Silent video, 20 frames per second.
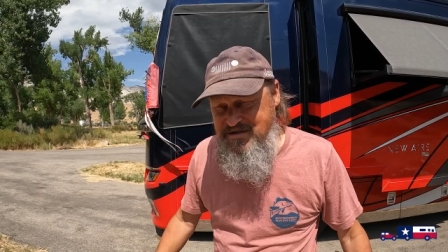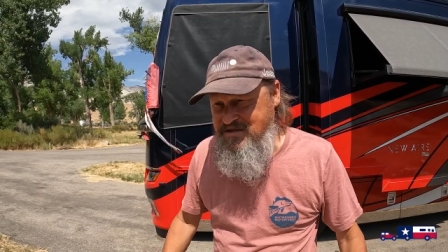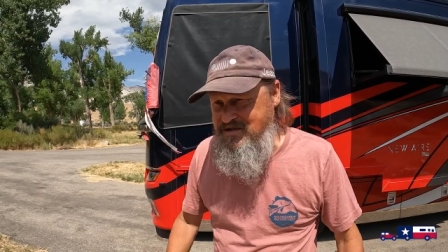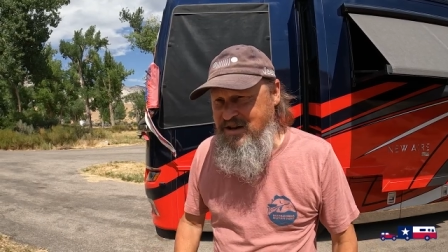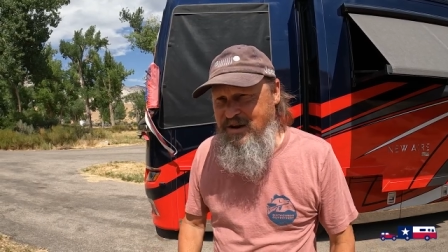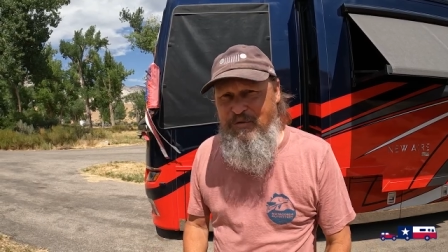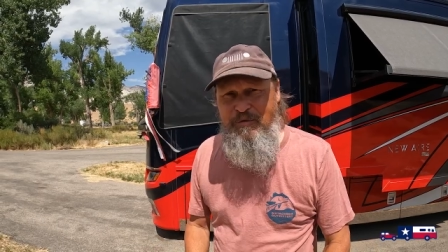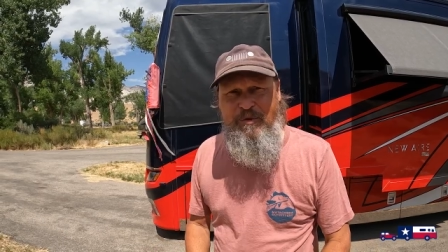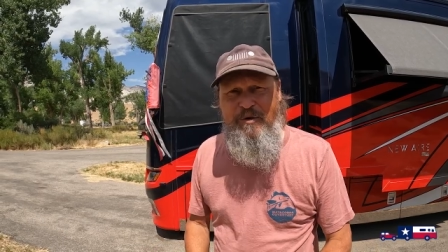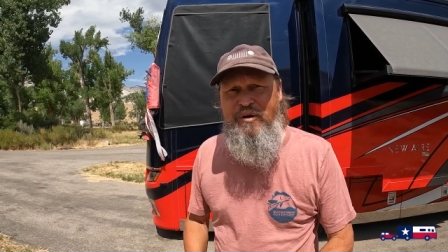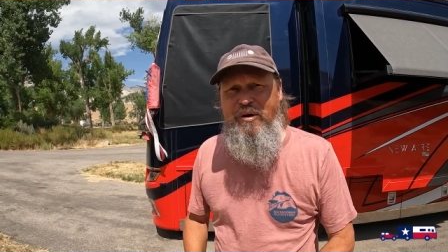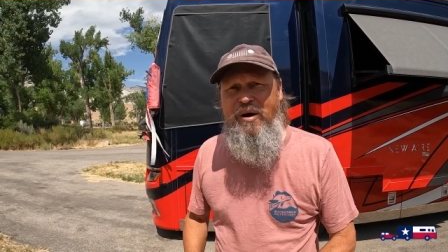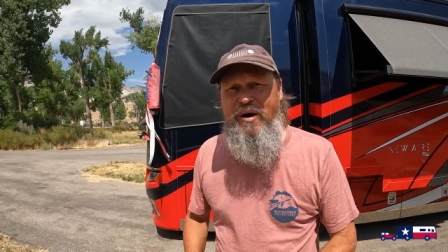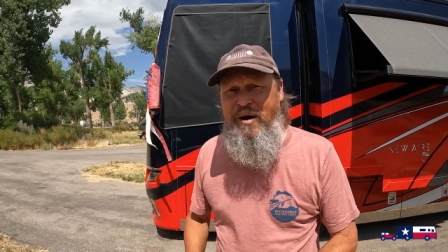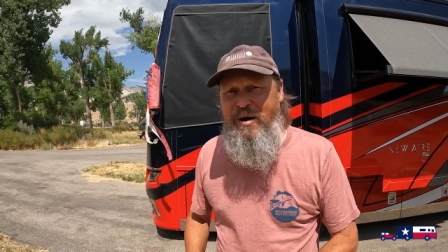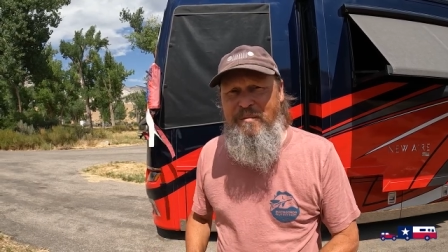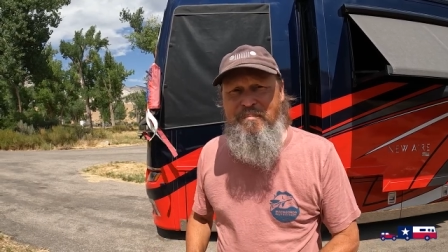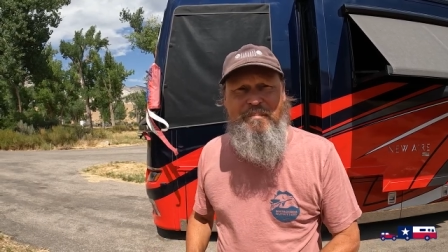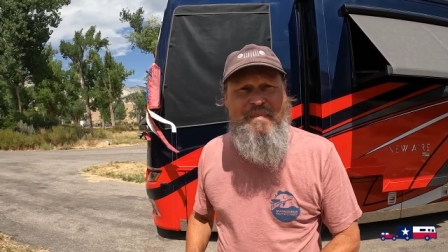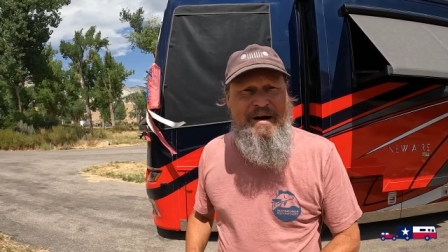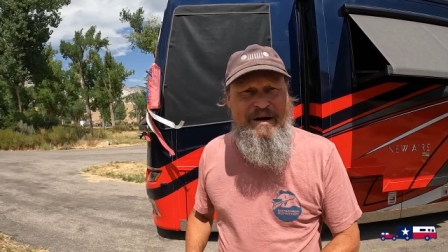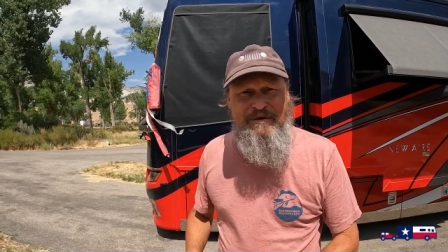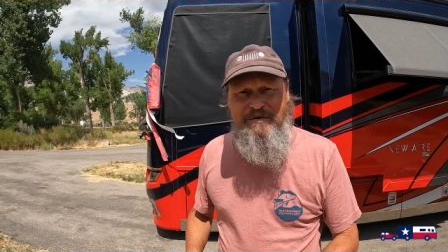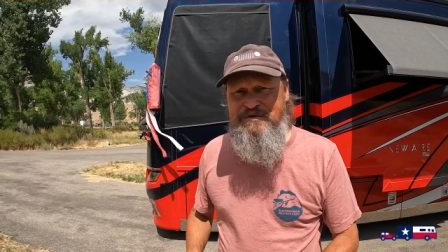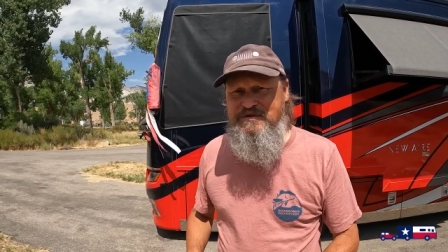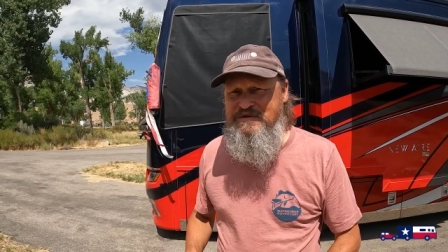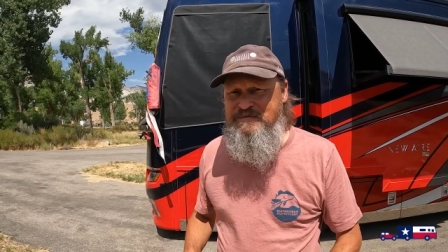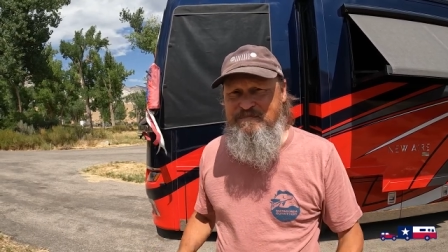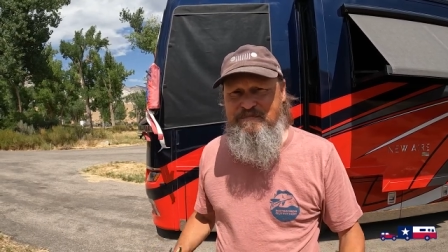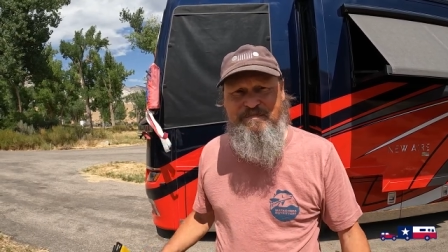So we're
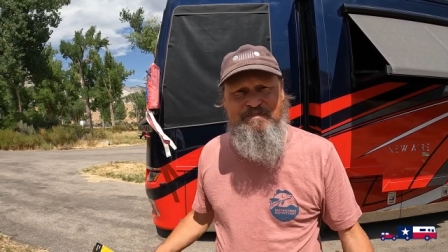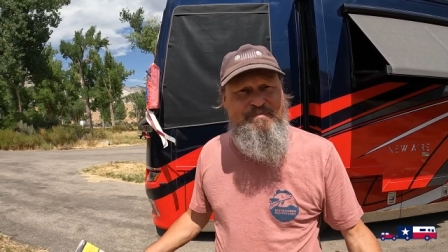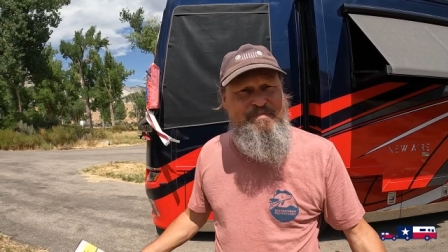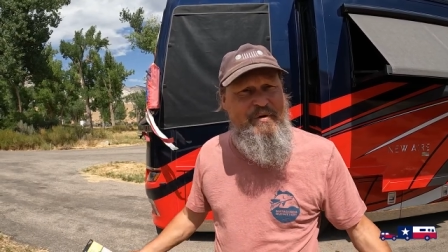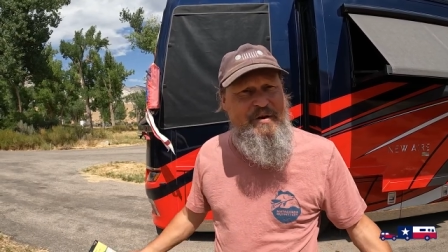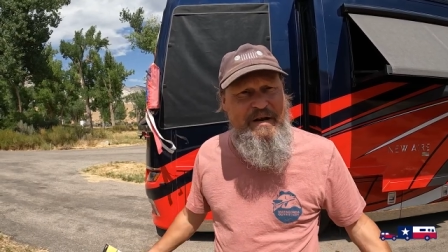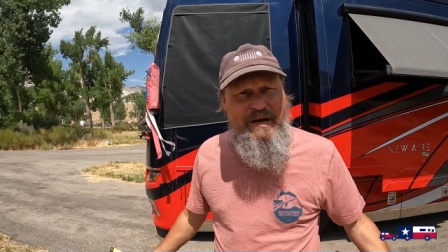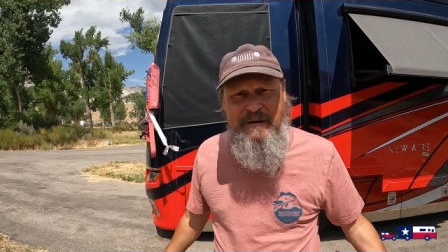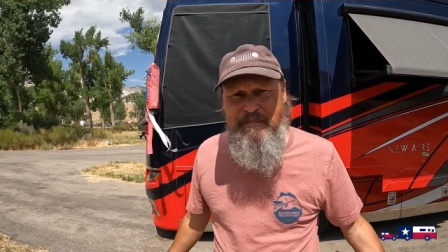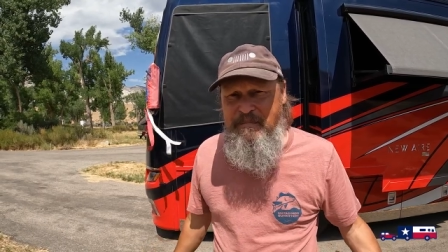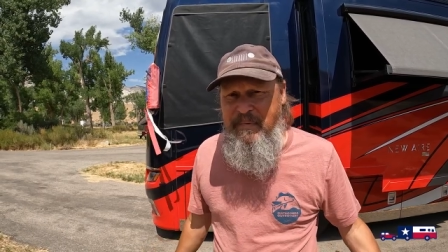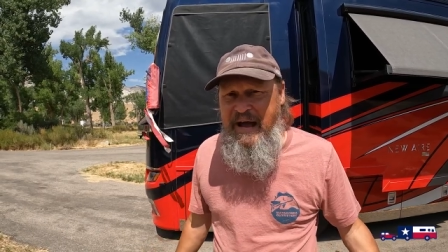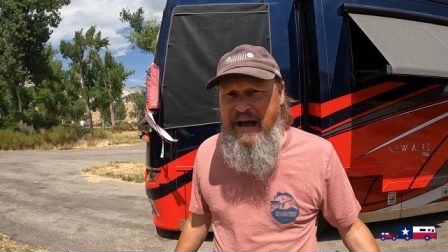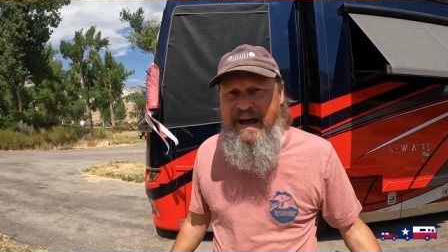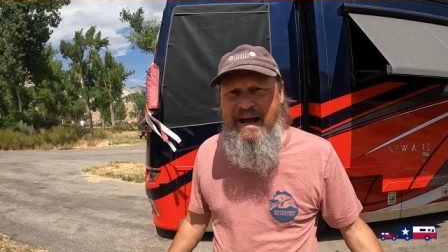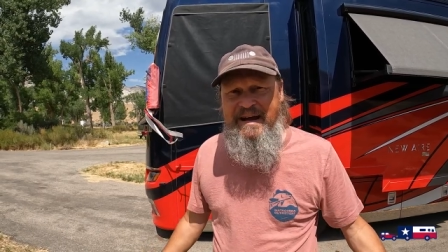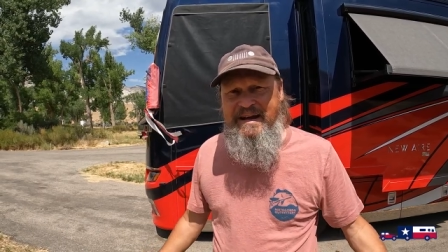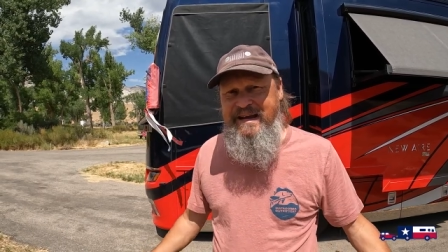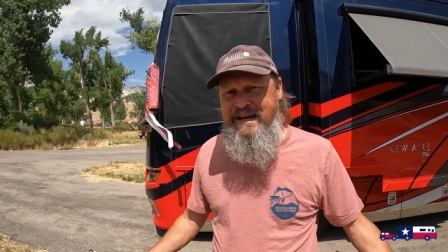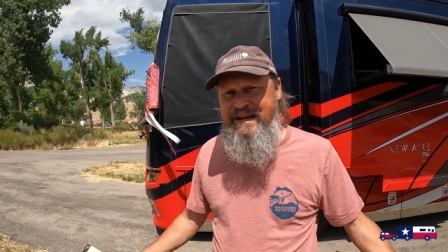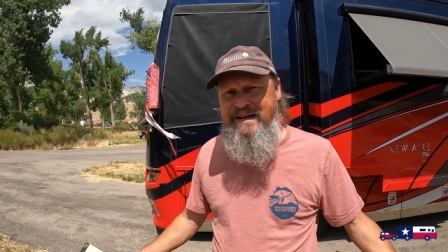almost putting back